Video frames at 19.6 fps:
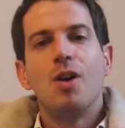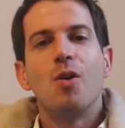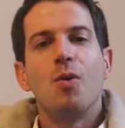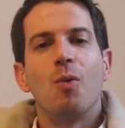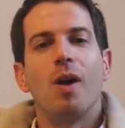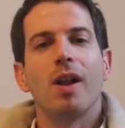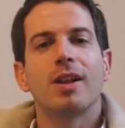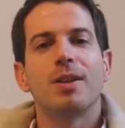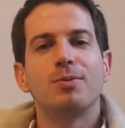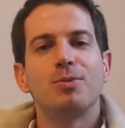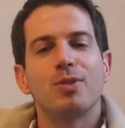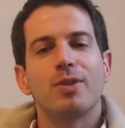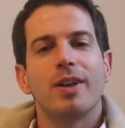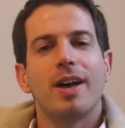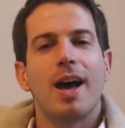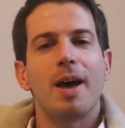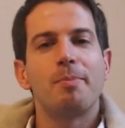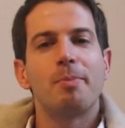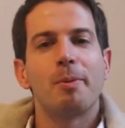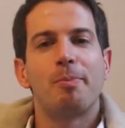Welcome to the
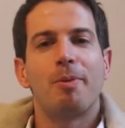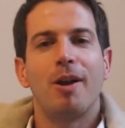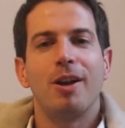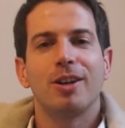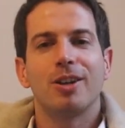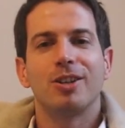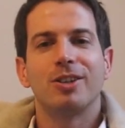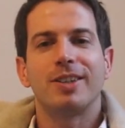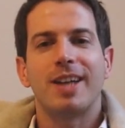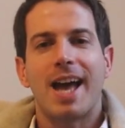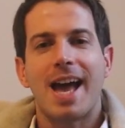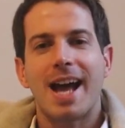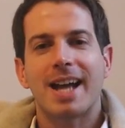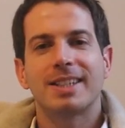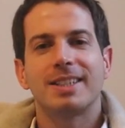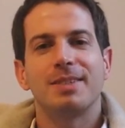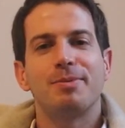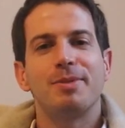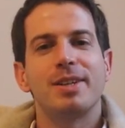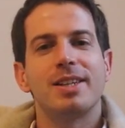Hyperpolyglot
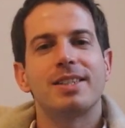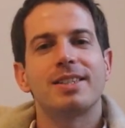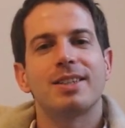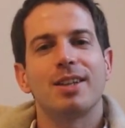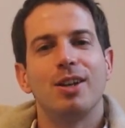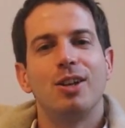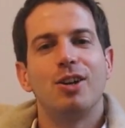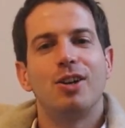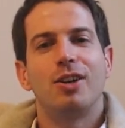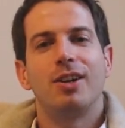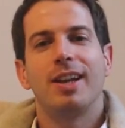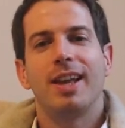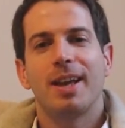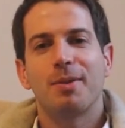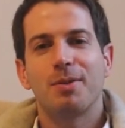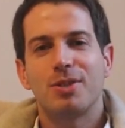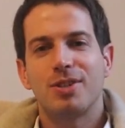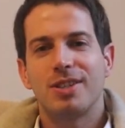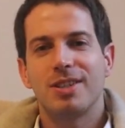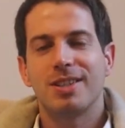Activist, Learn
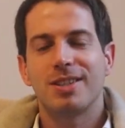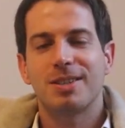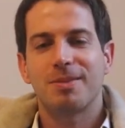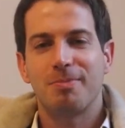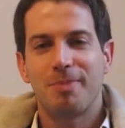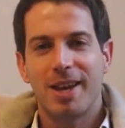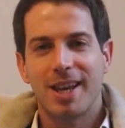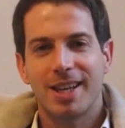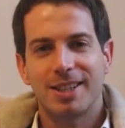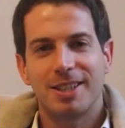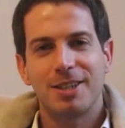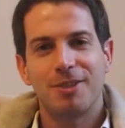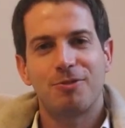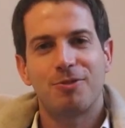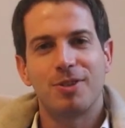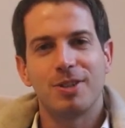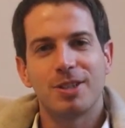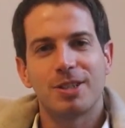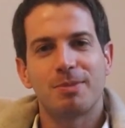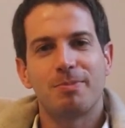Languages, Make a
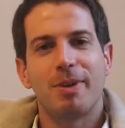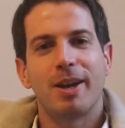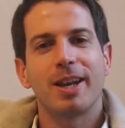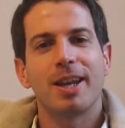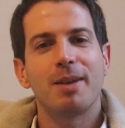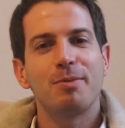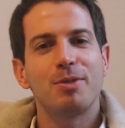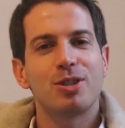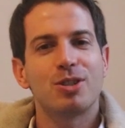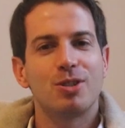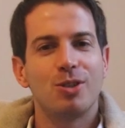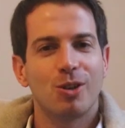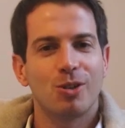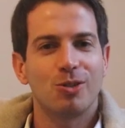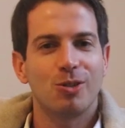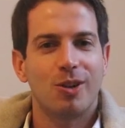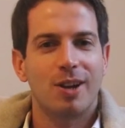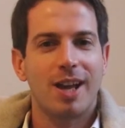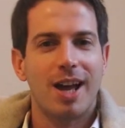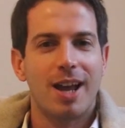Difference. My name is
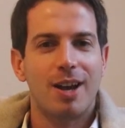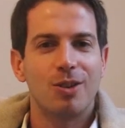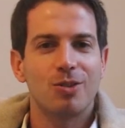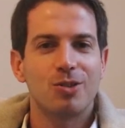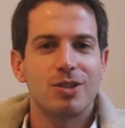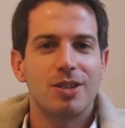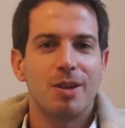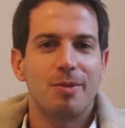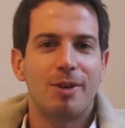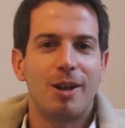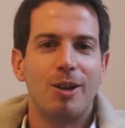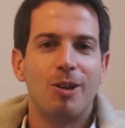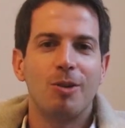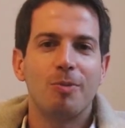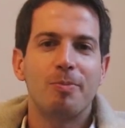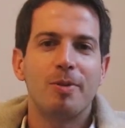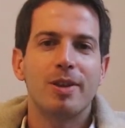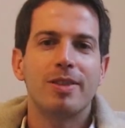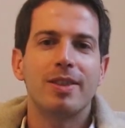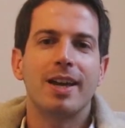Dr. Carlos Yebra
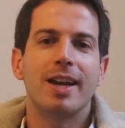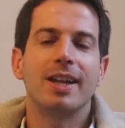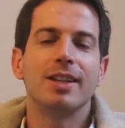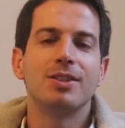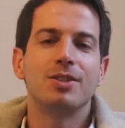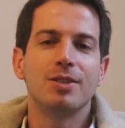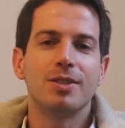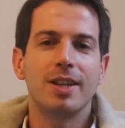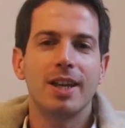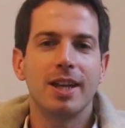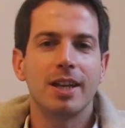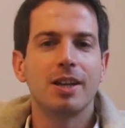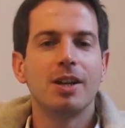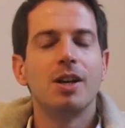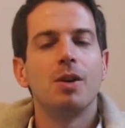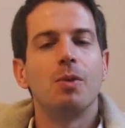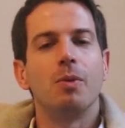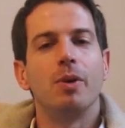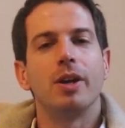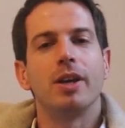Lopez and today
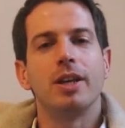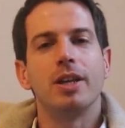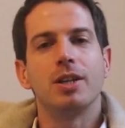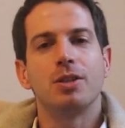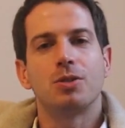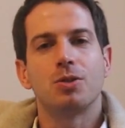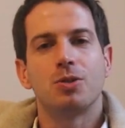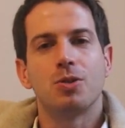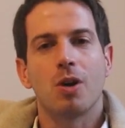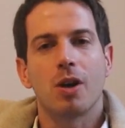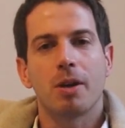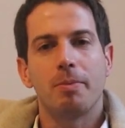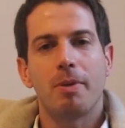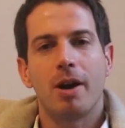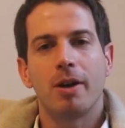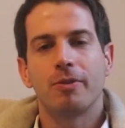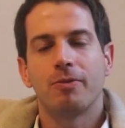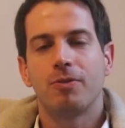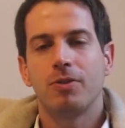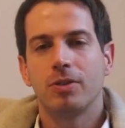we're here to talk
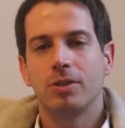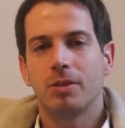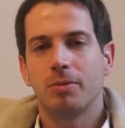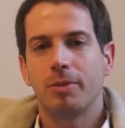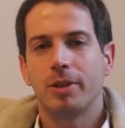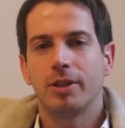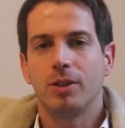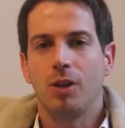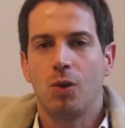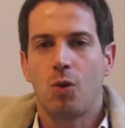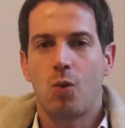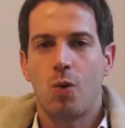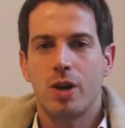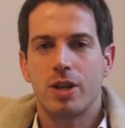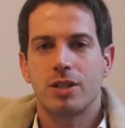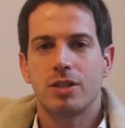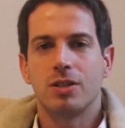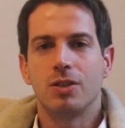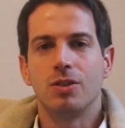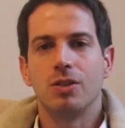about a fundamental
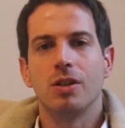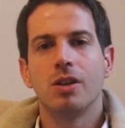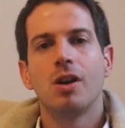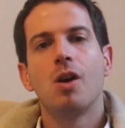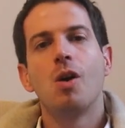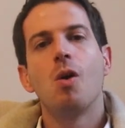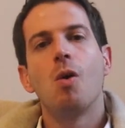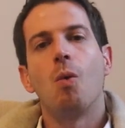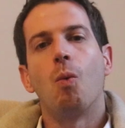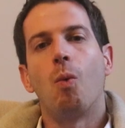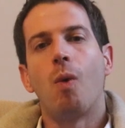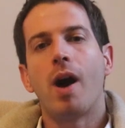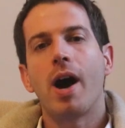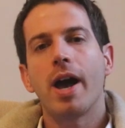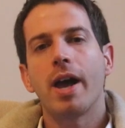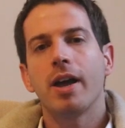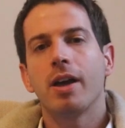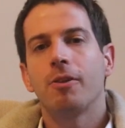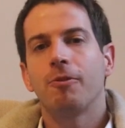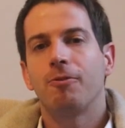question.
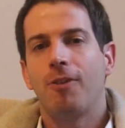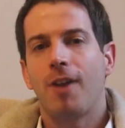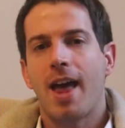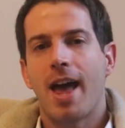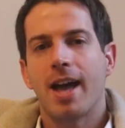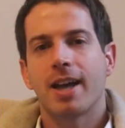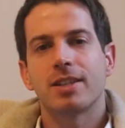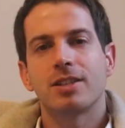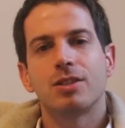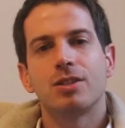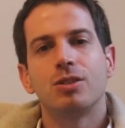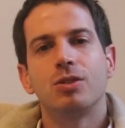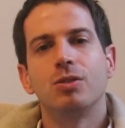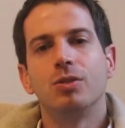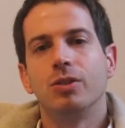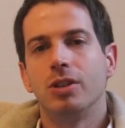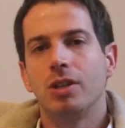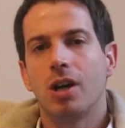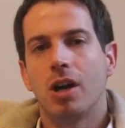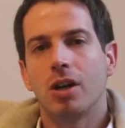Why flags do
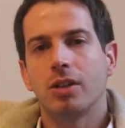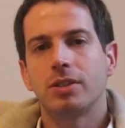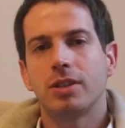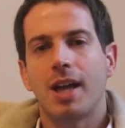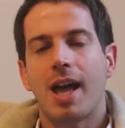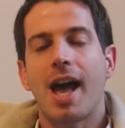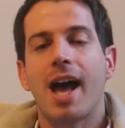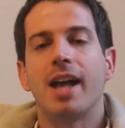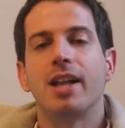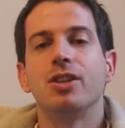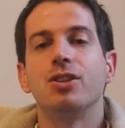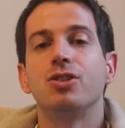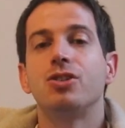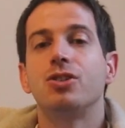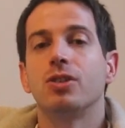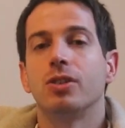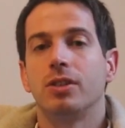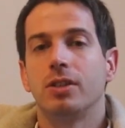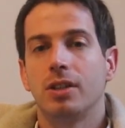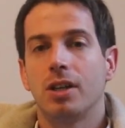not and
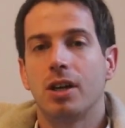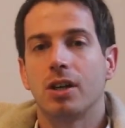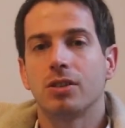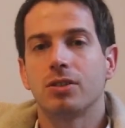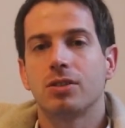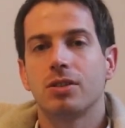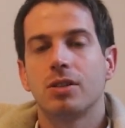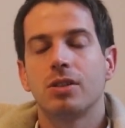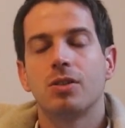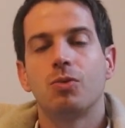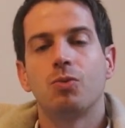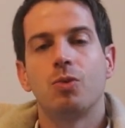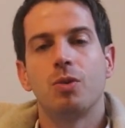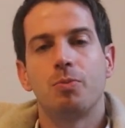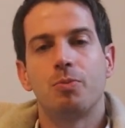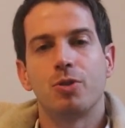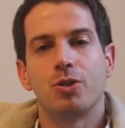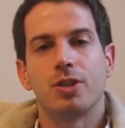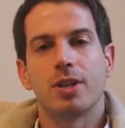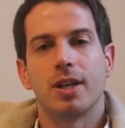should not
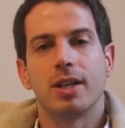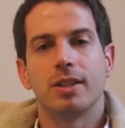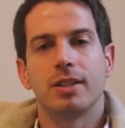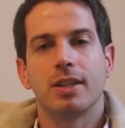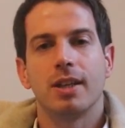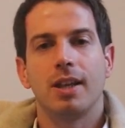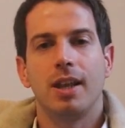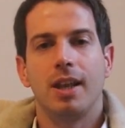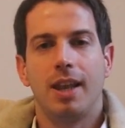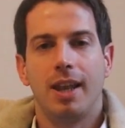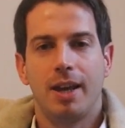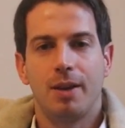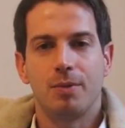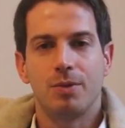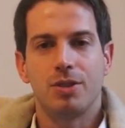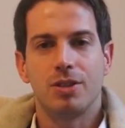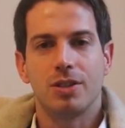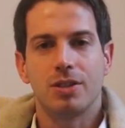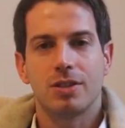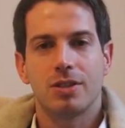represent
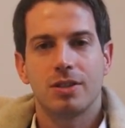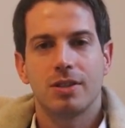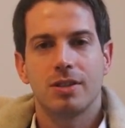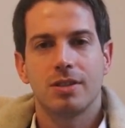languages?